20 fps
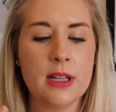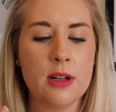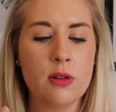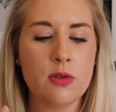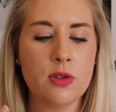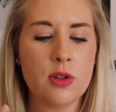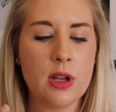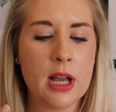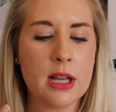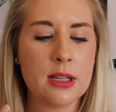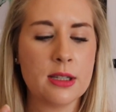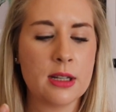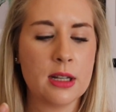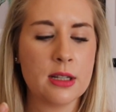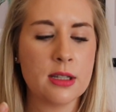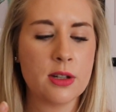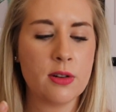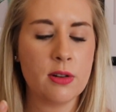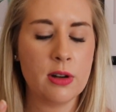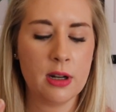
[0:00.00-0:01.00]
It also has
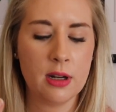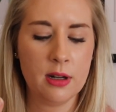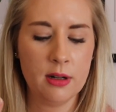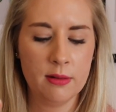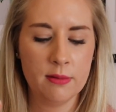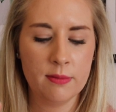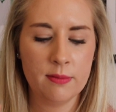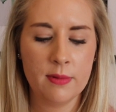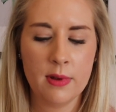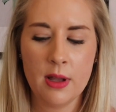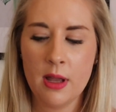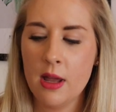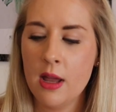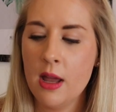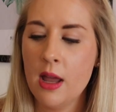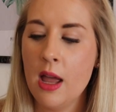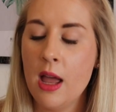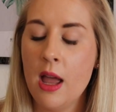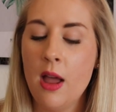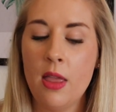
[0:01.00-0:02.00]
sunscreen in.
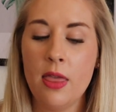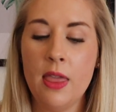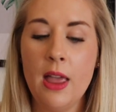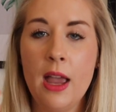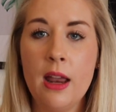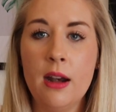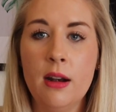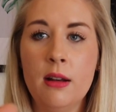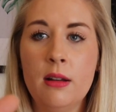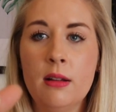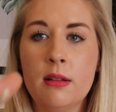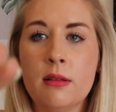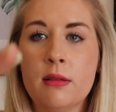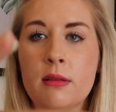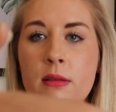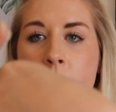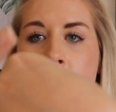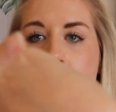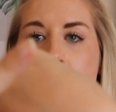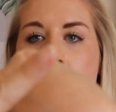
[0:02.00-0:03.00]
Then
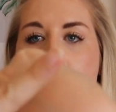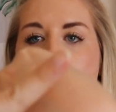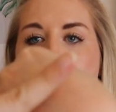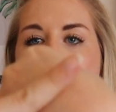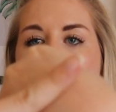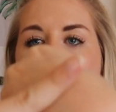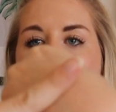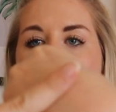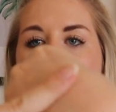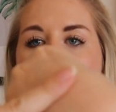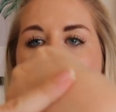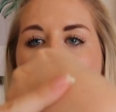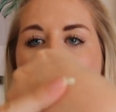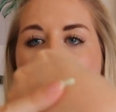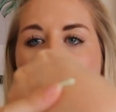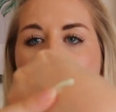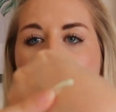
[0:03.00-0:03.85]
you put it on,